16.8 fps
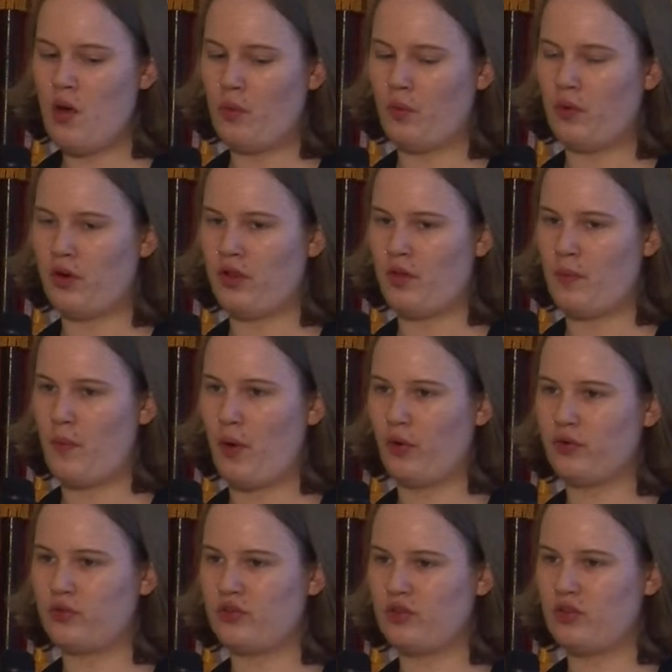One of the
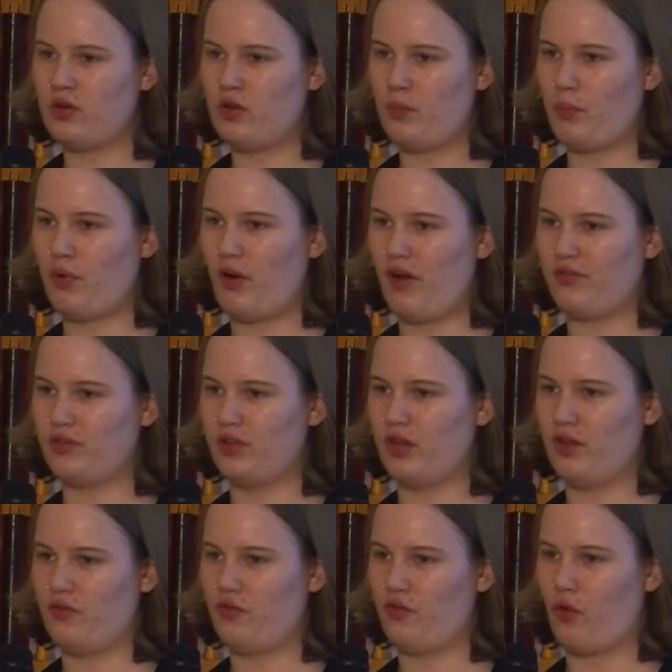most
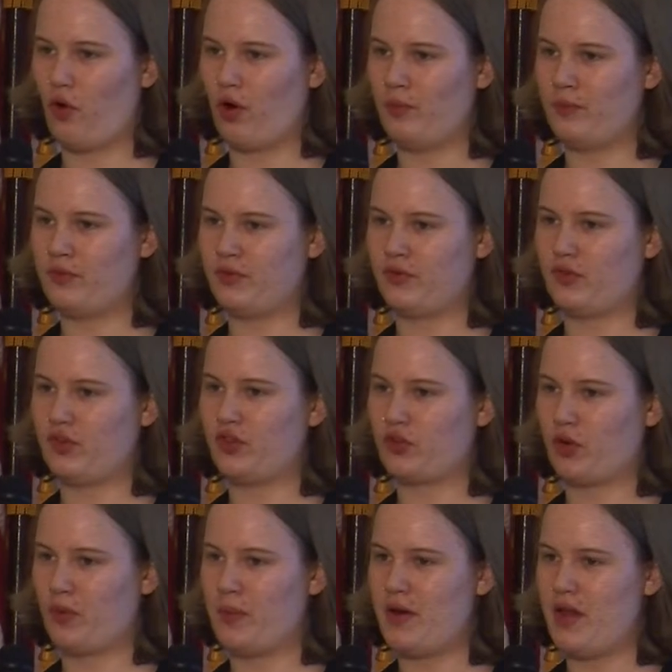prevalent forms of
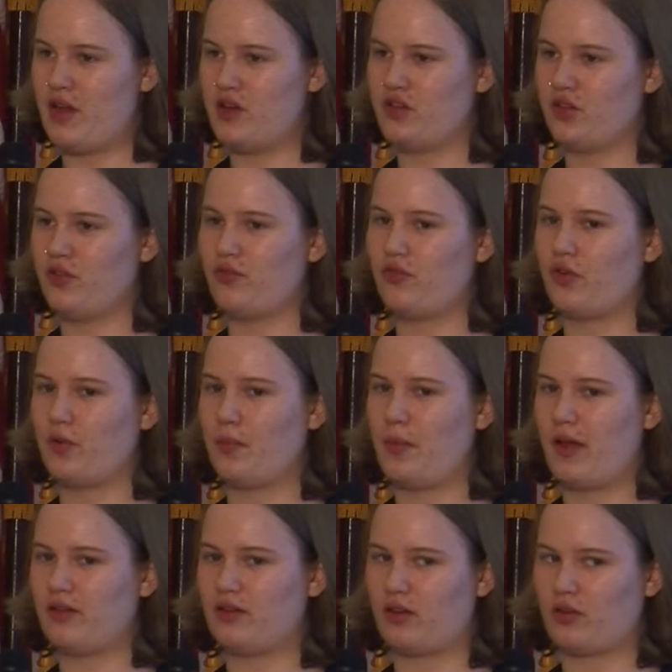discrimination for
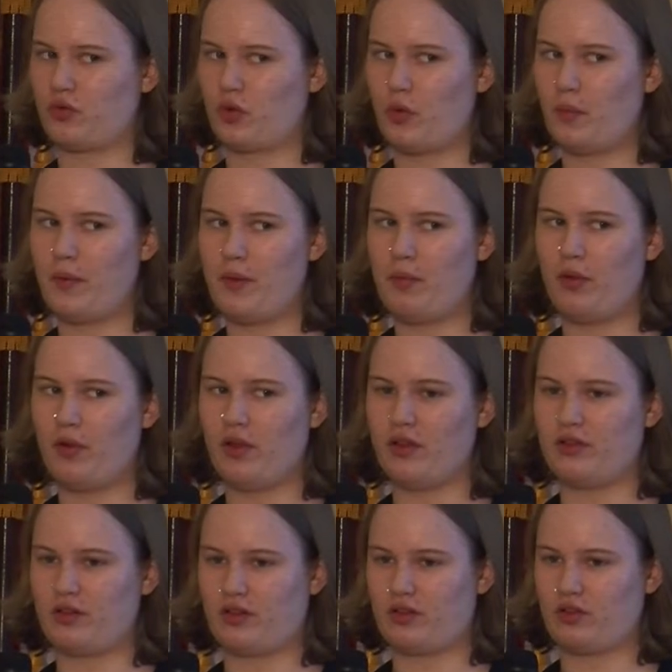bisexual people
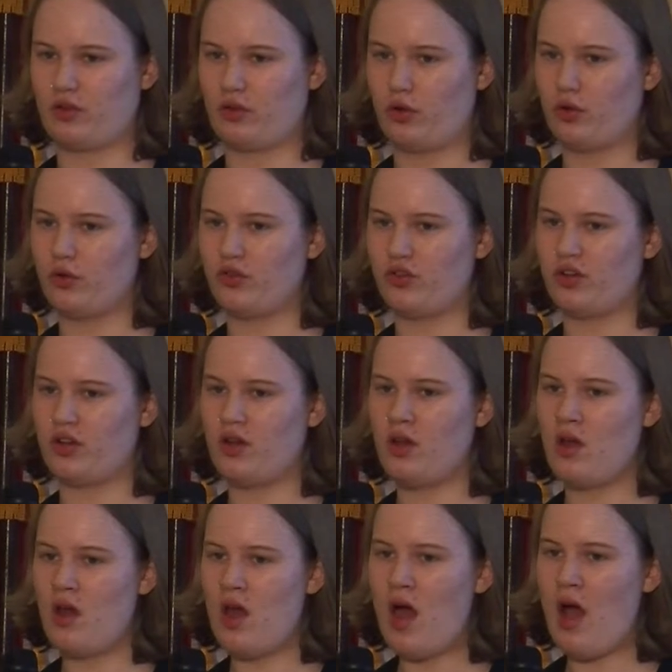is exclusion.